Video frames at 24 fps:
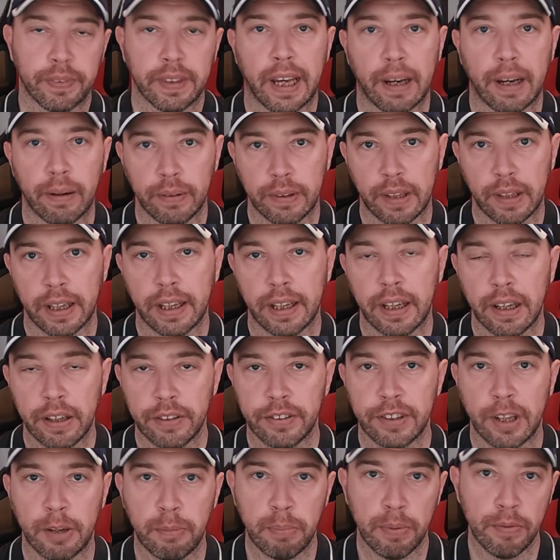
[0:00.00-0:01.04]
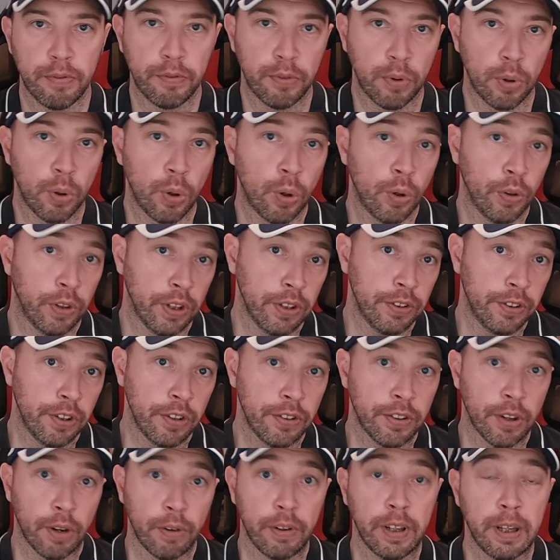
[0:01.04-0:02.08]
Now, like I said before, this
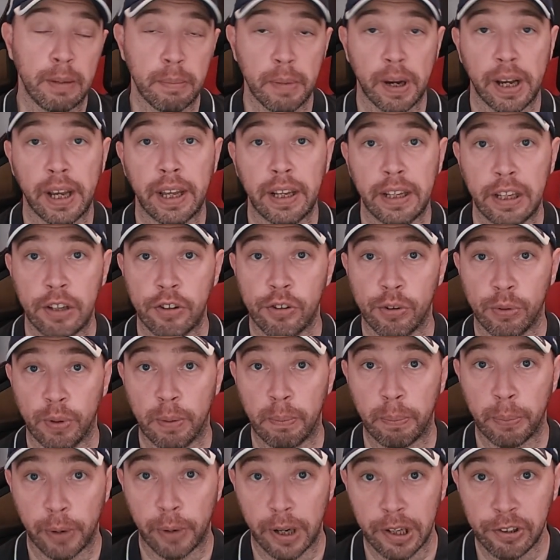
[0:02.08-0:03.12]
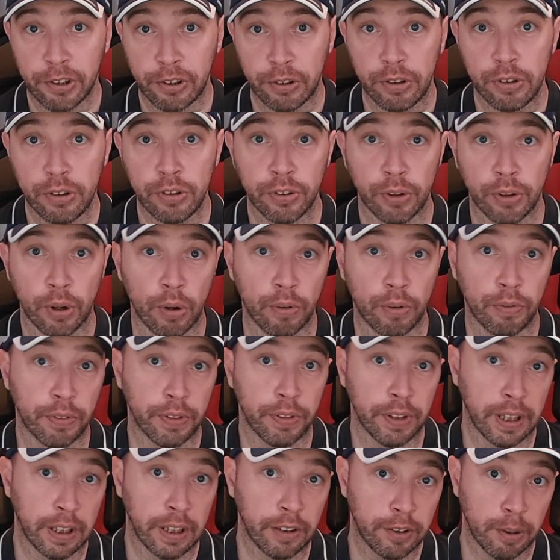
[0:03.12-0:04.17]
is only my initial impressions of
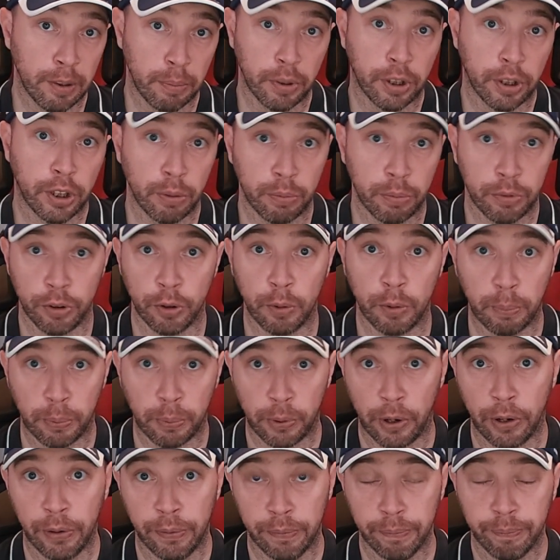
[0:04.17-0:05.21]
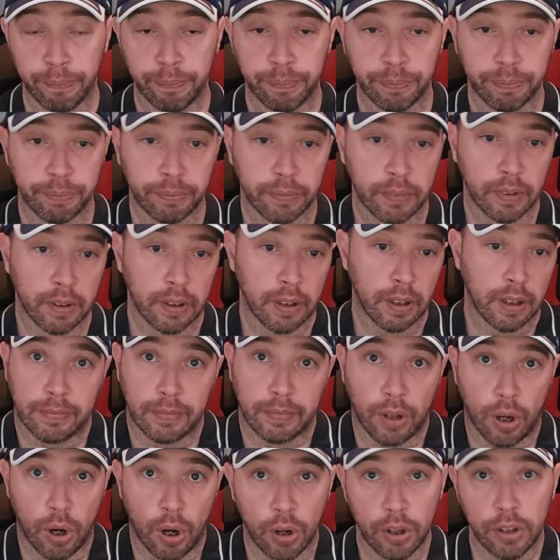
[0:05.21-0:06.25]
the Simucube 2 Pro.
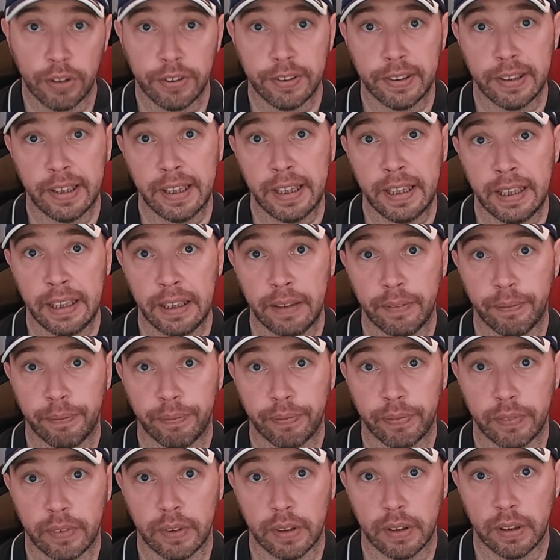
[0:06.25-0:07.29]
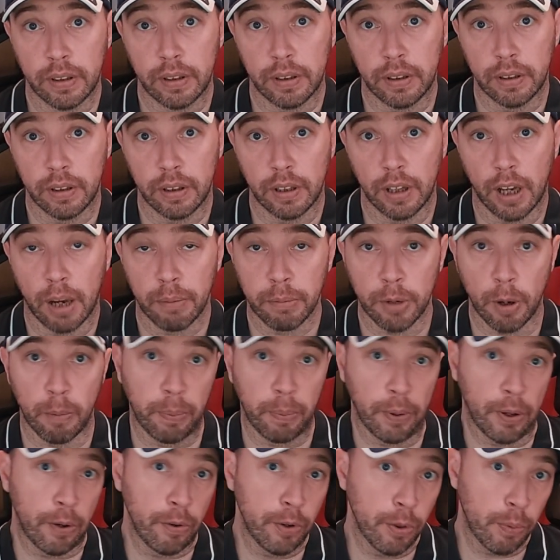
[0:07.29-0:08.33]
Honestly, I'm
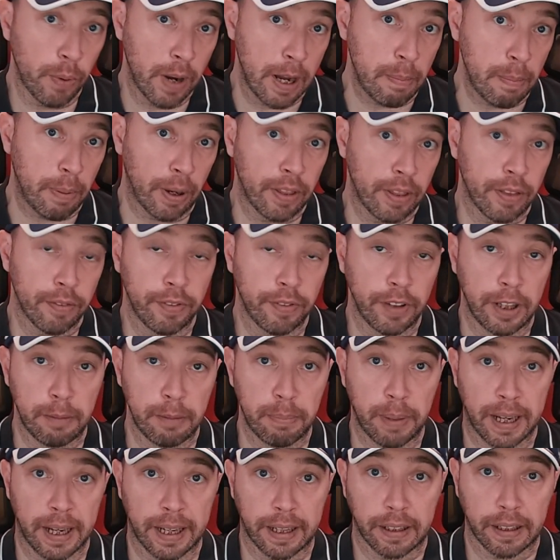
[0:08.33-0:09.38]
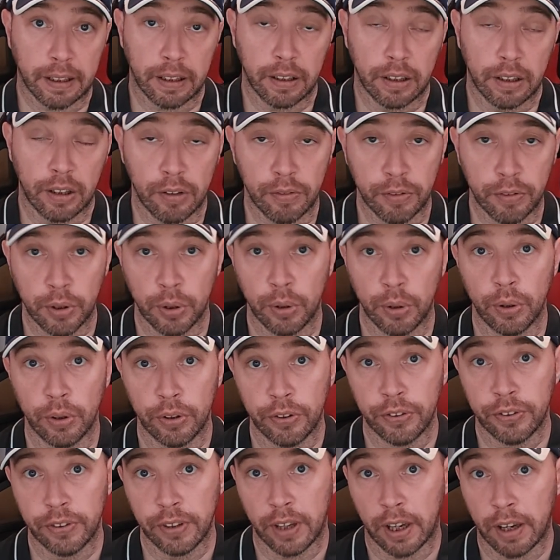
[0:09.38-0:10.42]
not blown away by the feedback. Of
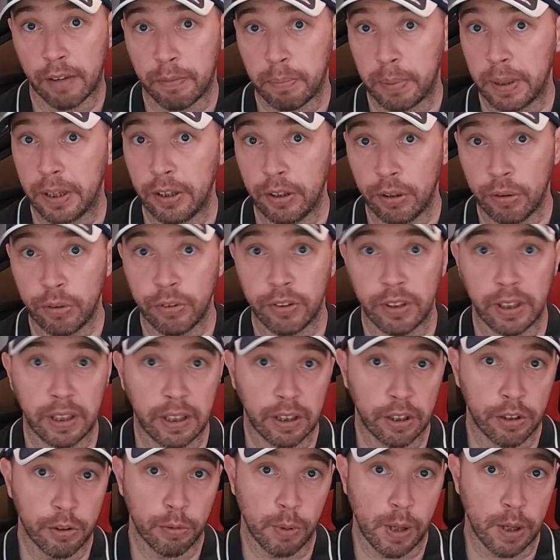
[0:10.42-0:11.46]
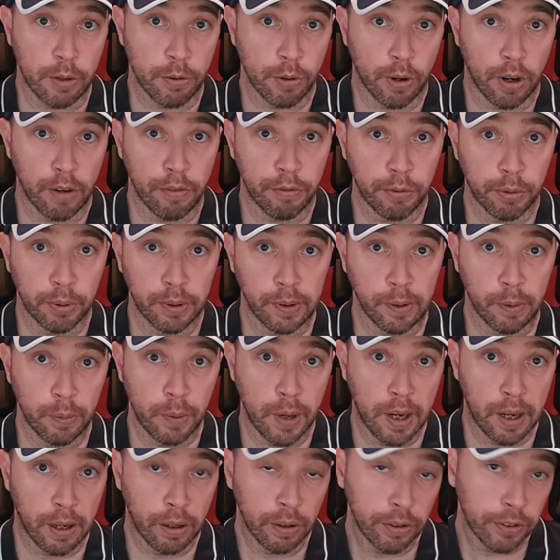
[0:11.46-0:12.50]
course, I've been using a direct drive for a little
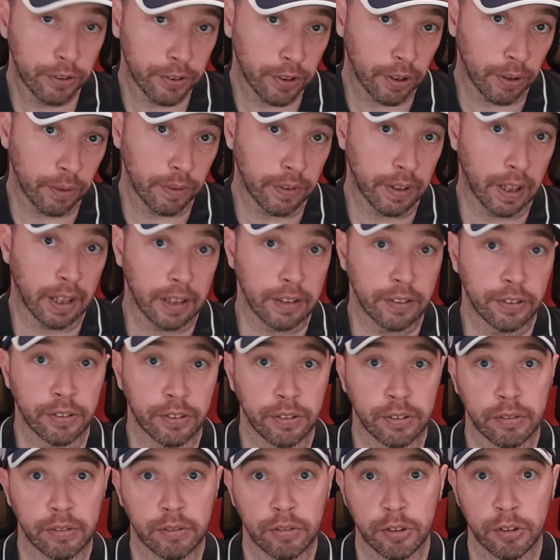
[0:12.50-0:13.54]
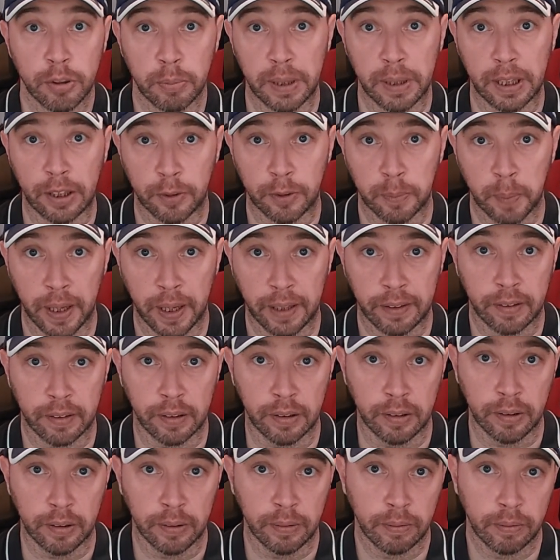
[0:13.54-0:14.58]
while, so that's to be
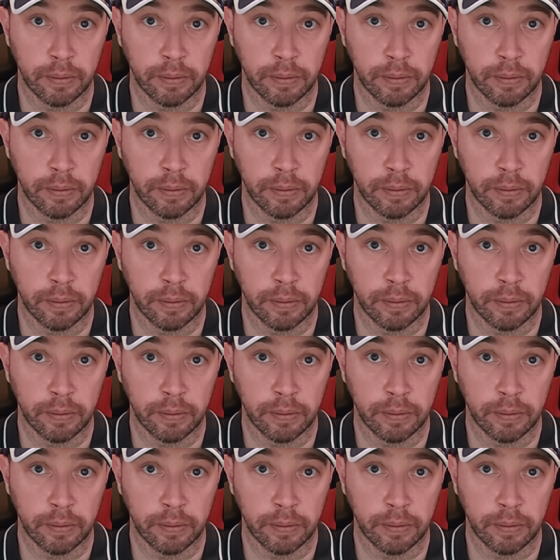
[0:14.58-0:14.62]
expected.